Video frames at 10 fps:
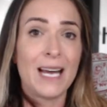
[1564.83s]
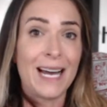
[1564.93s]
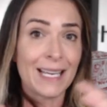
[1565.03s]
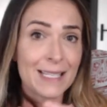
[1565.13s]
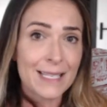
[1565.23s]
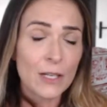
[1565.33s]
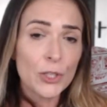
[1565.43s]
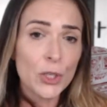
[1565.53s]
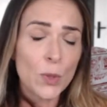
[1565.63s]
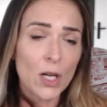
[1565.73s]
I can tell
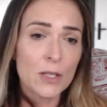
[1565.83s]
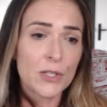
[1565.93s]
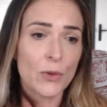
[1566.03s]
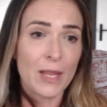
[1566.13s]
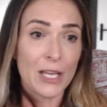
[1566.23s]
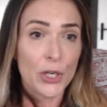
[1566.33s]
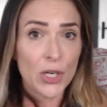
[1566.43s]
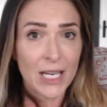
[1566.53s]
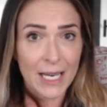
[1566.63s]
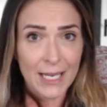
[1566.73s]
you also that your
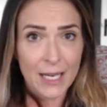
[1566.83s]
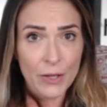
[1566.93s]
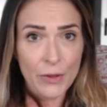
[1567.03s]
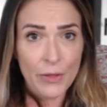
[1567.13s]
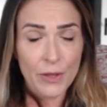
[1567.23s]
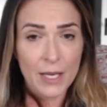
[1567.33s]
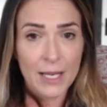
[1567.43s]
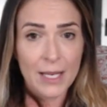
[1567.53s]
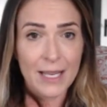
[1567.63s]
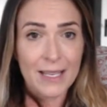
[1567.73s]
gut health
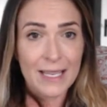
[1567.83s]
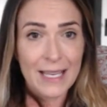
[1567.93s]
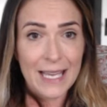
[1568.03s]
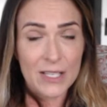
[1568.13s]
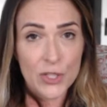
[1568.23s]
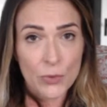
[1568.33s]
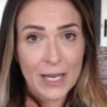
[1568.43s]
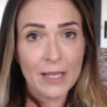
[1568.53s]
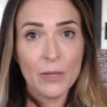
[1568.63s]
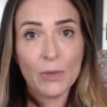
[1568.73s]
is
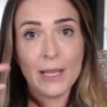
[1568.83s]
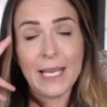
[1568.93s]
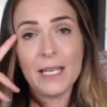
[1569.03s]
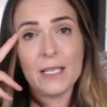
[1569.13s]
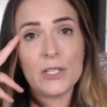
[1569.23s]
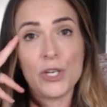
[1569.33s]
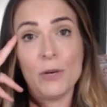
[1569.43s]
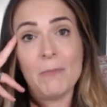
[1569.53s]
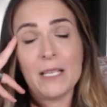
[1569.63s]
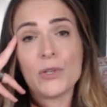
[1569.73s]
directly related to your
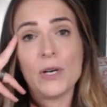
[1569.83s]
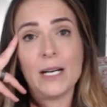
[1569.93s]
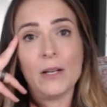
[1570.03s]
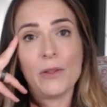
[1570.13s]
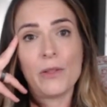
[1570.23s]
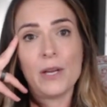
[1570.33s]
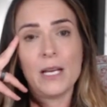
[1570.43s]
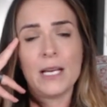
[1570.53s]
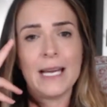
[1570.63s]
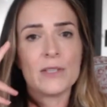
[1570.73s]
mental health.
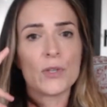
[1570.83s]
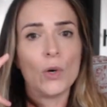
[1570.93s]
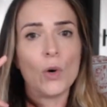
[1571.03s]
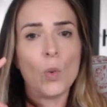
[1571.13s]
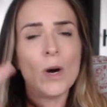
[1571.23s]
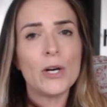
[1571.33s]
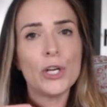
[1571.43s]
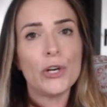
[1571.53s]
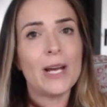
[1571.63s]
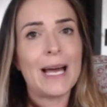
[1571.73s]
And so what are
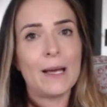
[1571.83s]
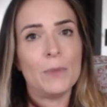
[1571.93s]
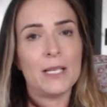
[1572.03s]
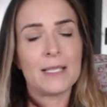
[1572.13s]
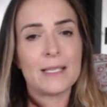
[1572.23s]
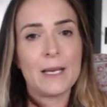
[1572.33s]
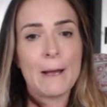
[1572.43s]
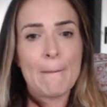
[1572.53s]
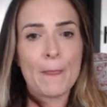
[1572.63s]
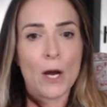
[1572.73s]
your habits?
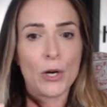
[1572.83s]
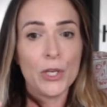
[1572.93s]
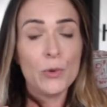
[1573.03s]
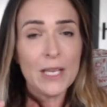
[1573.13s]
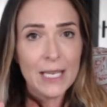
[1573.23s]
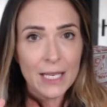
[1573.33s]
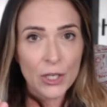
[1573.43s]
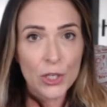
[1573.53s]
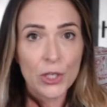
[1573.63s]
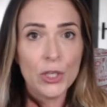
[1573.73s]
Are you
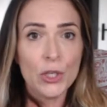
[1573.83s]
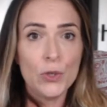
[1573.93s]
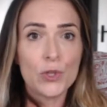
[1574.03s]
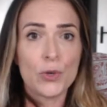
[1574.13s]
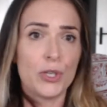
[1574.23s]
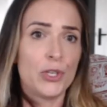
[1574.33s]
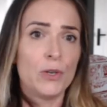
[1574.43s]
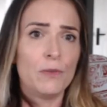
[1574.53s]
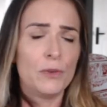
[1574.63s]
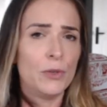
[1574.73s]
eating good
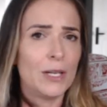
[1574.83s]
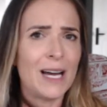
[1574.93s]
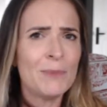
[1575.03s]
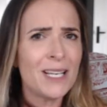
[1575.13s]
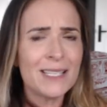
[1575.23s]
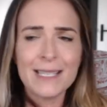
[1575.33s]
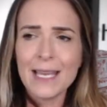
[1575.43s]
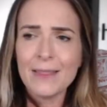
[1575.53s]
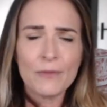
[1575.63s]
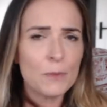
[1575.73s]
nutritional food? I'm not
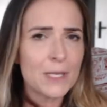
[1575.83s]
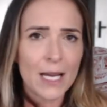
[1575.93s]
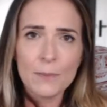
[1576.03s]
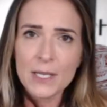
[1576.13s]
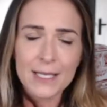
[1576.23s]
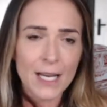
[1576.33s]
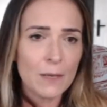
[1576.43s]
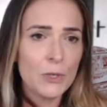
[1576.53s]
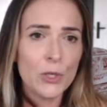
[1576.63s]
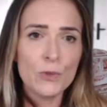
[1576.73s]
saying from time to
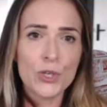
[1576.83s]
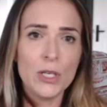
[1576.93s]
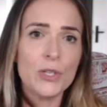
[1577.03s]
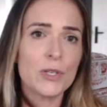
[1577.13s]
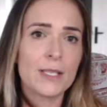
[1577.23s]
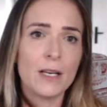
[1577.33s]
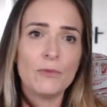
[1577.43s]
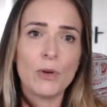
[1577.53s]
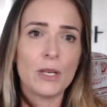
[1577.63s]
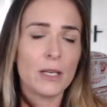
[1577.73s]
time you don't treat
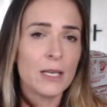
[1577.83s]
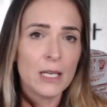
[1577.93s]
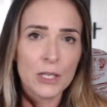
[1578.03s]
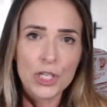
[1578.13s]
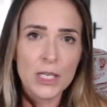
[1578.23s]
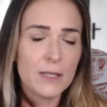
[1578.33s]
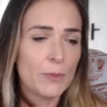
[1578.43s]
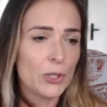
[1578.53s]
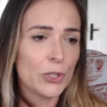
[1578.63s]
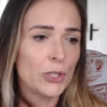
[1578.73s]
yourself with a
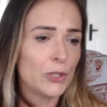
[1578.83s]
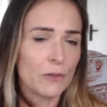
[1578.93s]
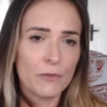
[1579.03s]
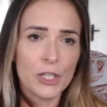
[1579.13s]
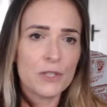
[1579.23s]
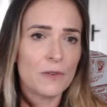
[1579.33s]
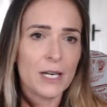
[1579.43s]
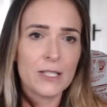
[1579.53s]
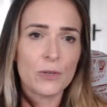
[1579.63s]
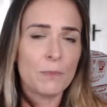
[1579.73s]
cheeseburger or French
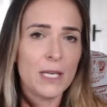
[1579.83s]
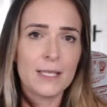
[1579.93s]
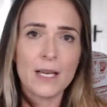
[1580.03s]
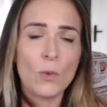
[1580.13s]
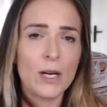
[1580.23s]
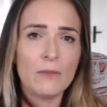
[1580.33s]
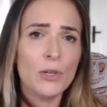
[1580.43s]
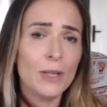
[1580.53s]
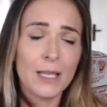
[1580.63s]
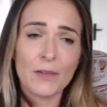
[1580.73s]
fries or pizza, whatever
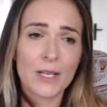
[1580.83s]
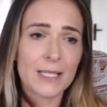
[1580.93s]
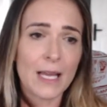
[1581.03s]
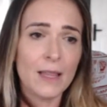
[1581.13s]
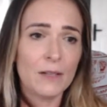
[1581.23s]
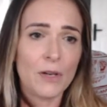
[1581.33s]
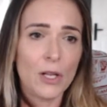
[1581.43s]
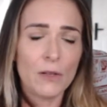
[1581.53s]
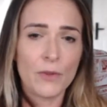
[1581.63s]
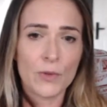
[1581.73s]
you love, because I love
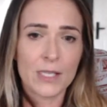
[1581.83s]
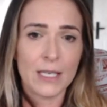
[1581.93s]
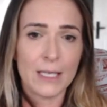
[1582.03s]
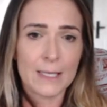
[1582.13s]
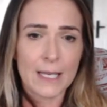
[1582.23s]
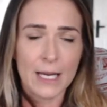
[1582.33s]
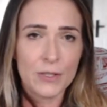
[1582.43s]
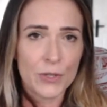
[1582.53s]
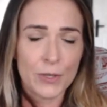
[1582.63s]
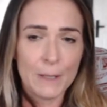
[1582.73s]
all of those things,
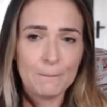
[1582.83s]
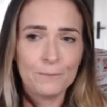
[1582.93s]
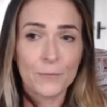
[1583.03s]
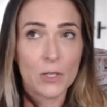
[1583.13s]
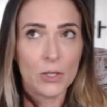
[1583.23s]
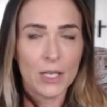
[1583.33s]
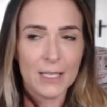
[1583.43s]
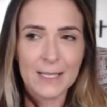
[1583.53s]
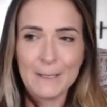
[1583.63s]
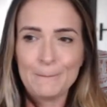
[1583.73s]
ice cream,
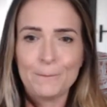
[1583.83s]
cookies.